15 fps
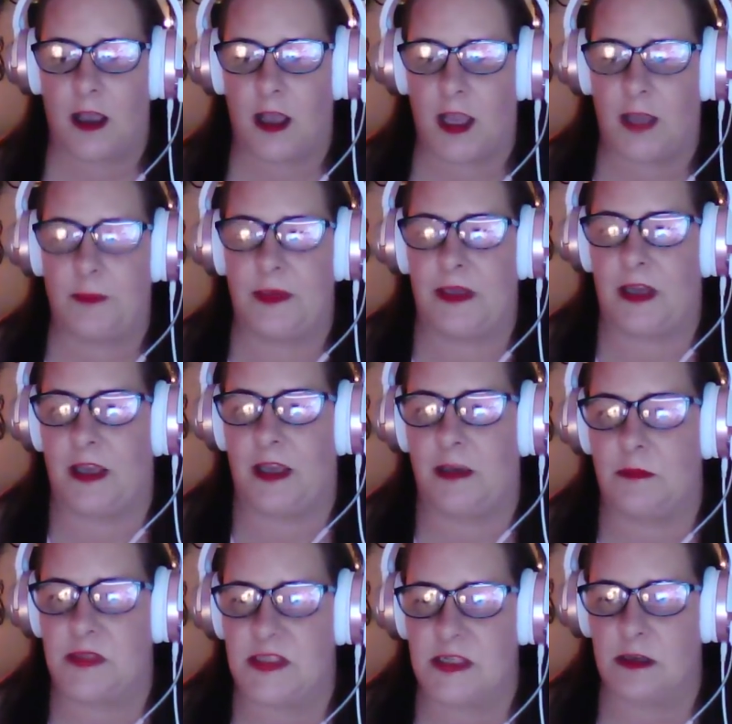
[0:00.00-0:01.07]
I mean, I am
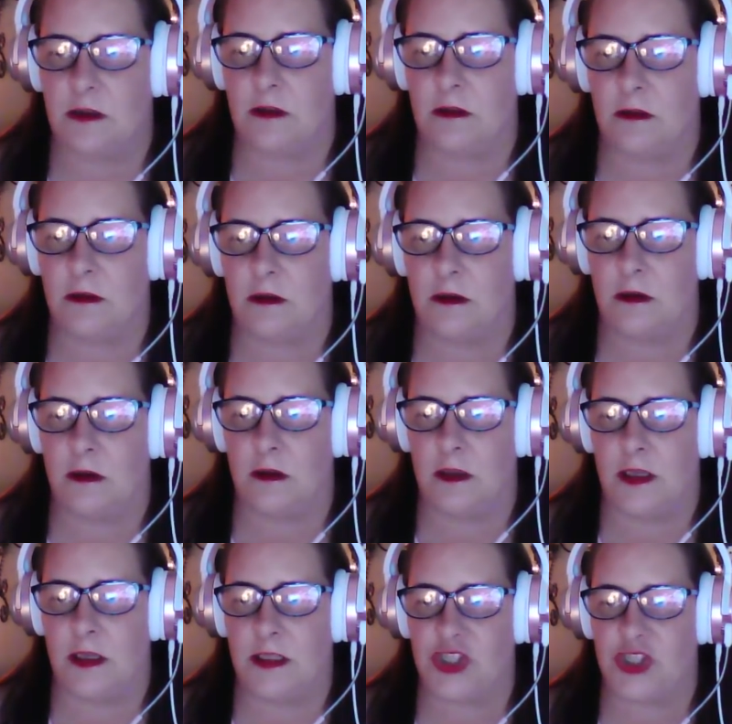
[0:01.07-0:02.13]
still
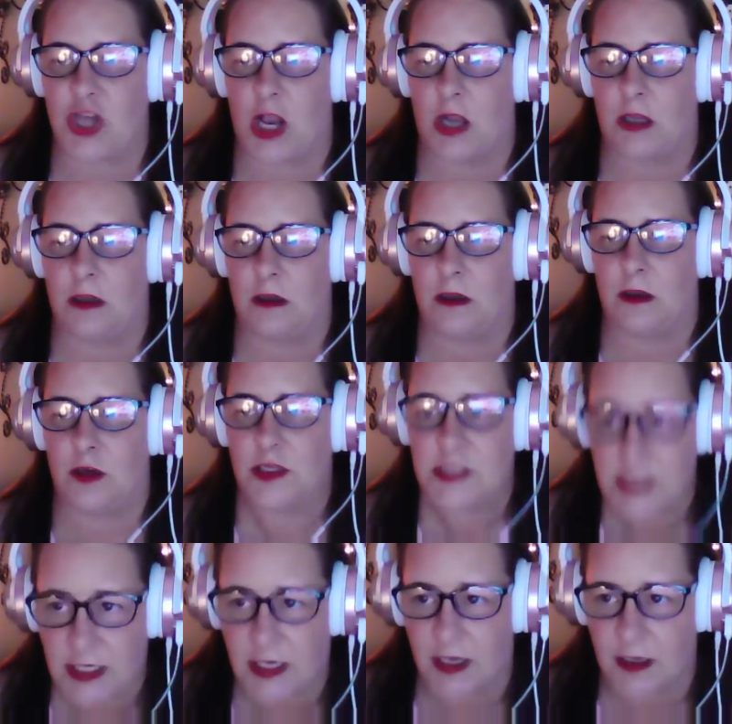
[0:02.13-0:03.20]
in shock.
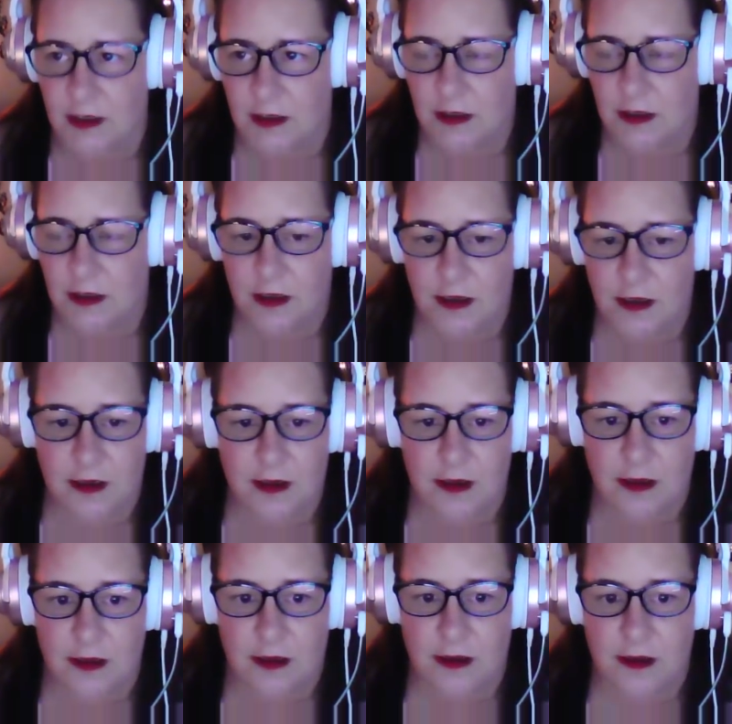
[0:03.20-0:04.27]
Christina,
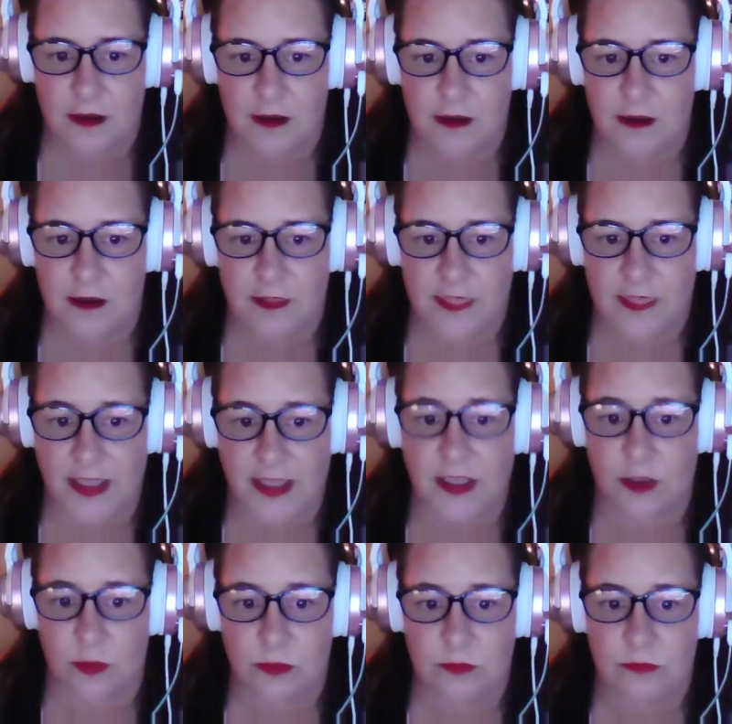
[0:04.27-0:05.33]
thank you.